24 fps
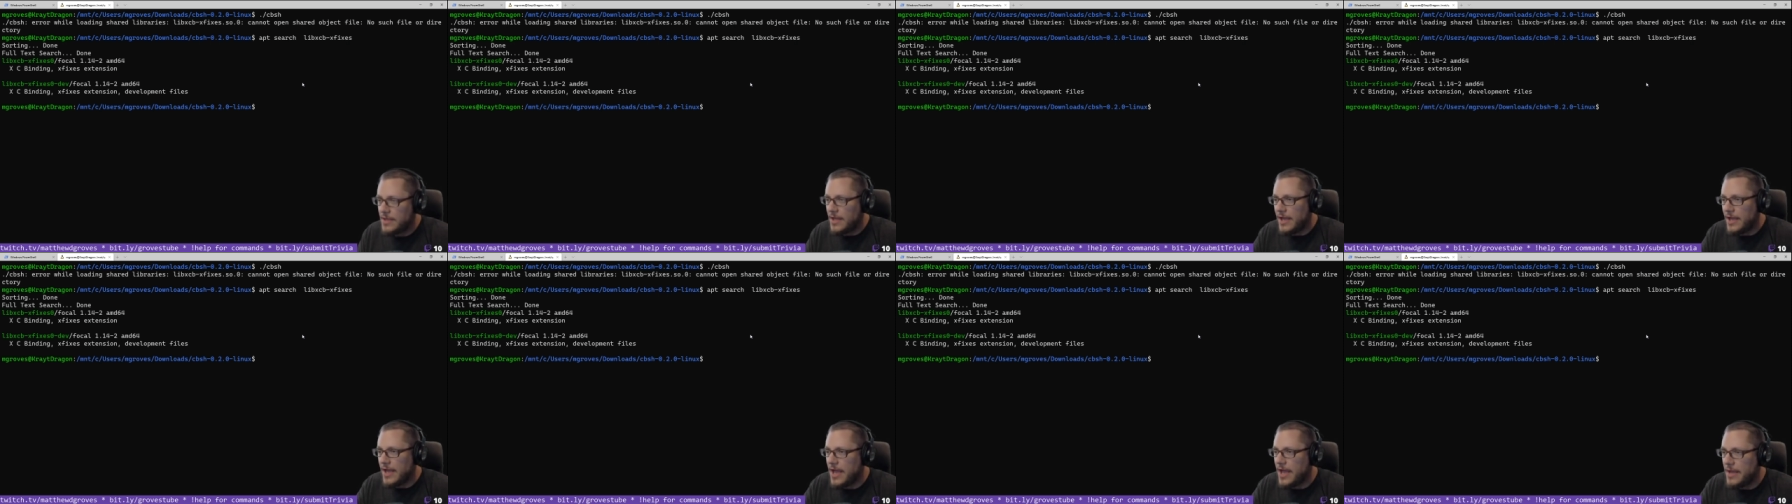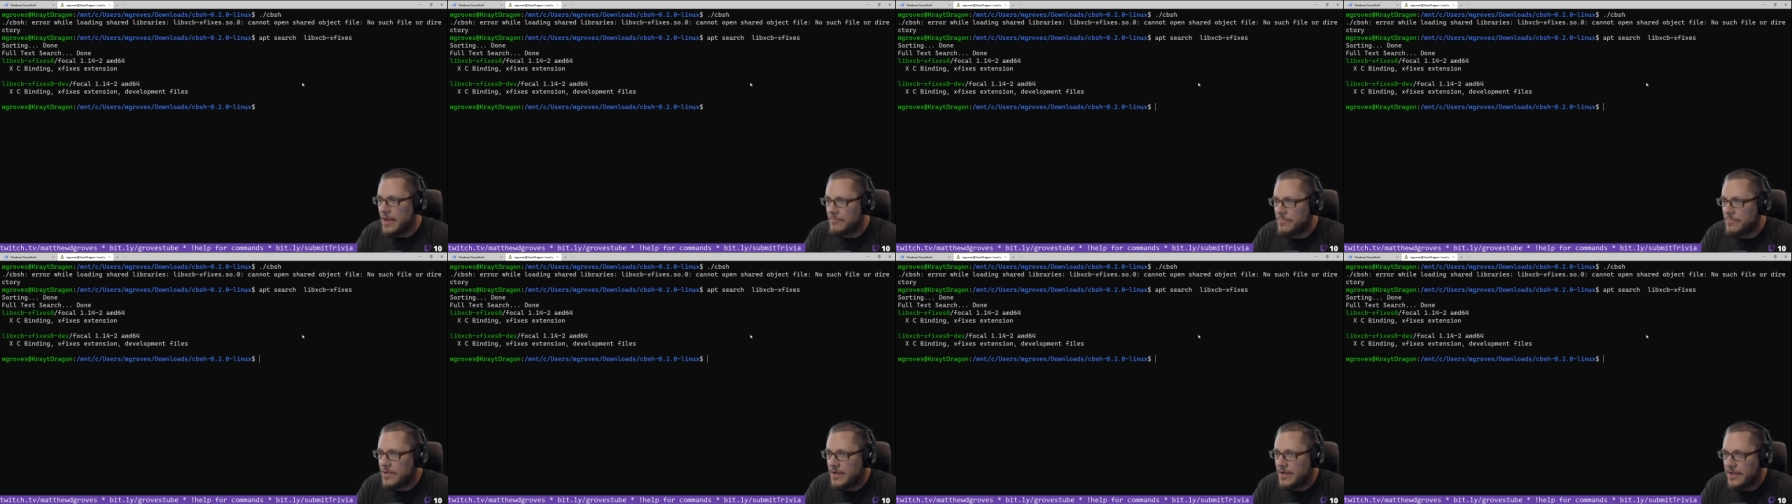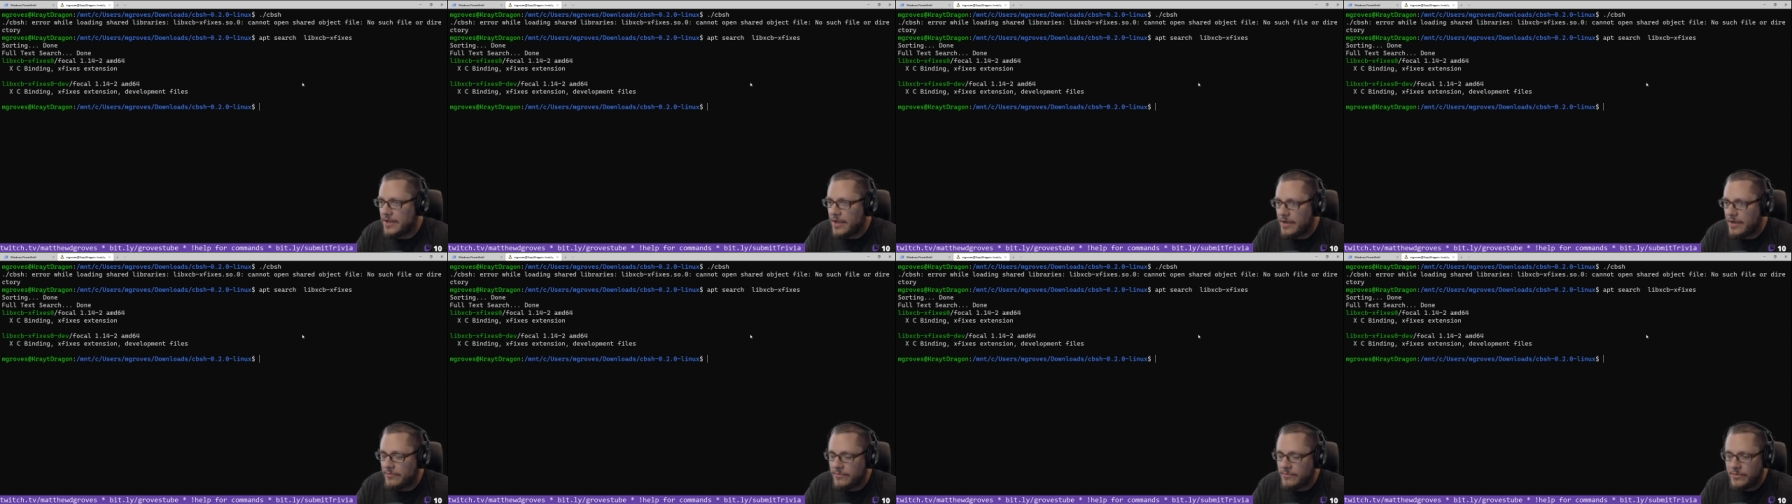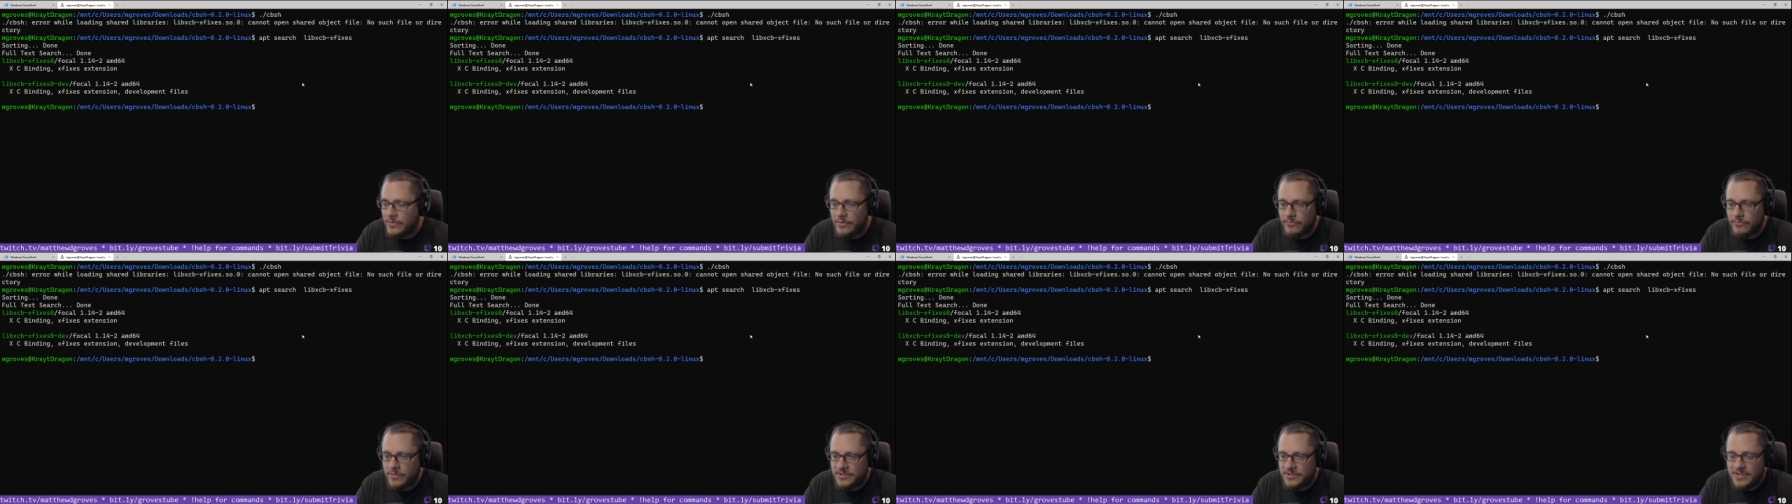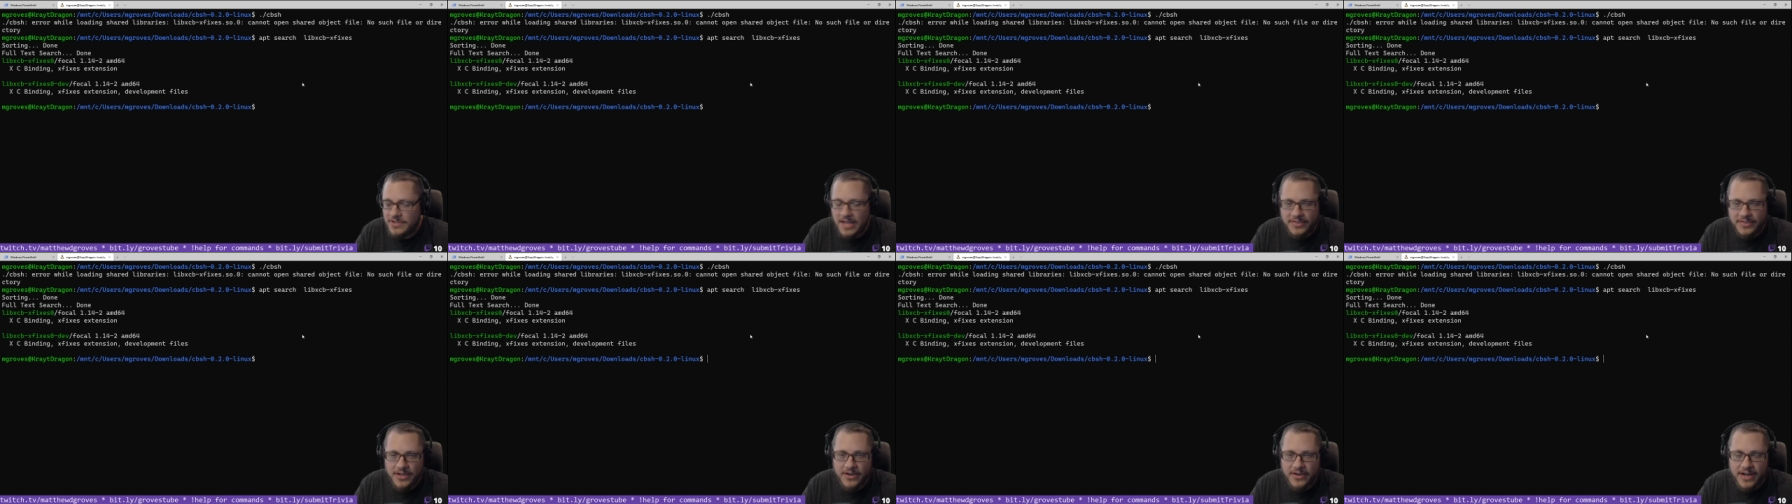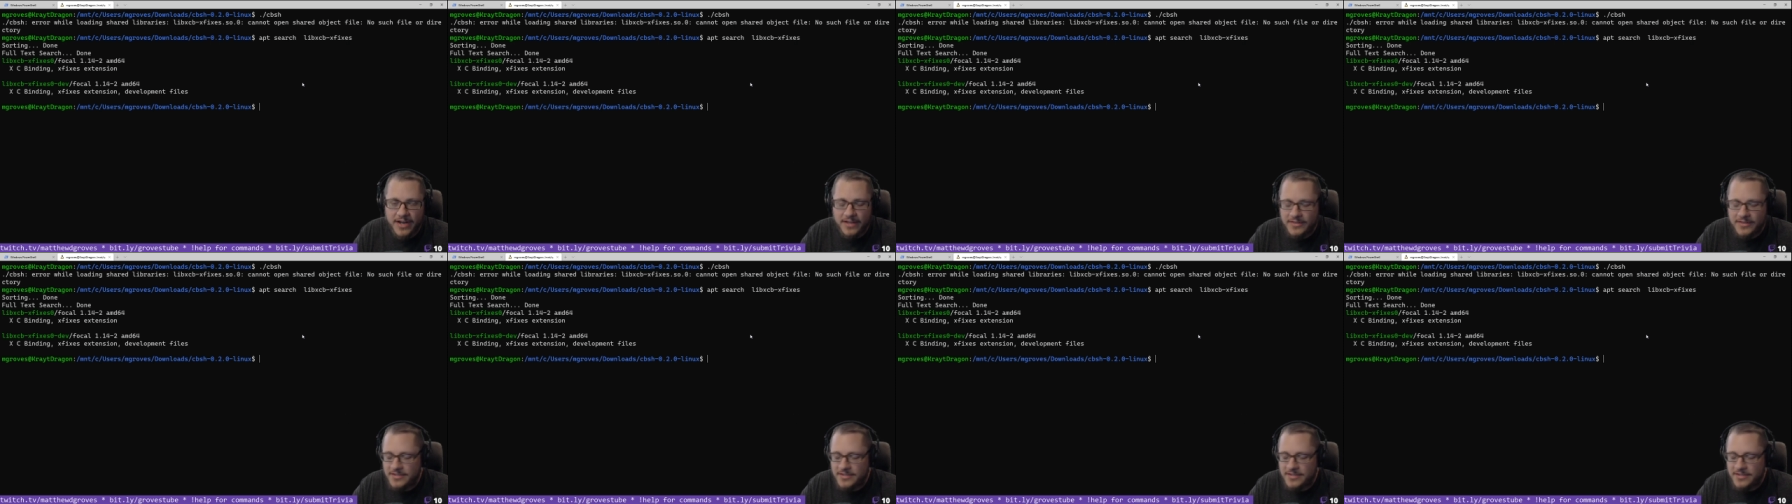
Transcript: But it's not there yet.